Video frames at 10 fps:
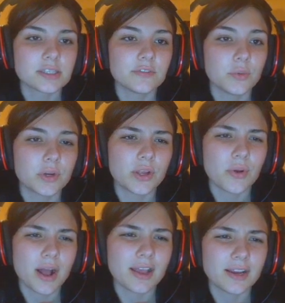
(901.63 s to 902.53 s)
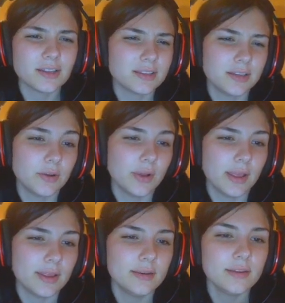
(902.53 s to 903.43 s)
if you want to go higher, then go
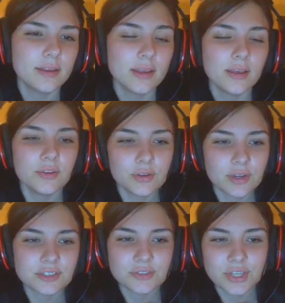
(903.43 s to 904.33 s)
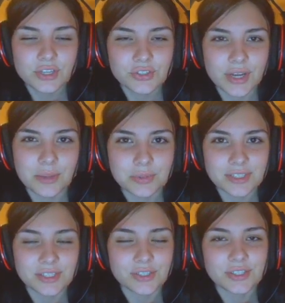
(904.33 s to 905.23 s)
ahead. You could also change your Able
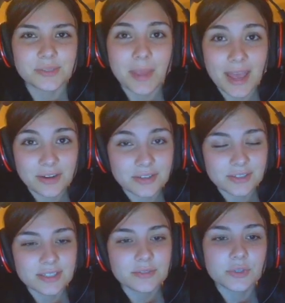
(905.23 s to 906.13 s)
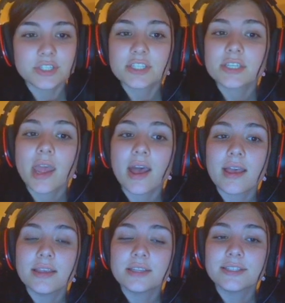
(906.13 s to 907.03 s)
Sisters patterns, which
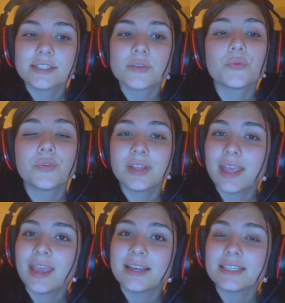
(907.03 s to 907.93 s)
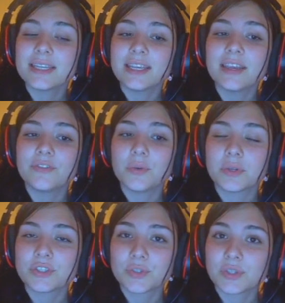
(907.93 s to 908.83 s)
is really handy if you want
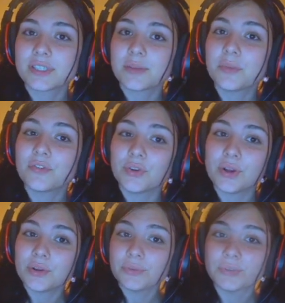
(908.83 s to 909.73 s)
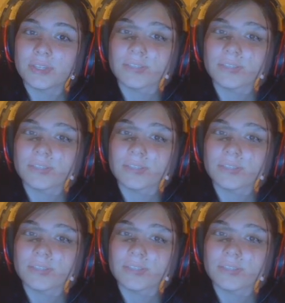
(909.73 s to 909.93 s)
to store some of your own.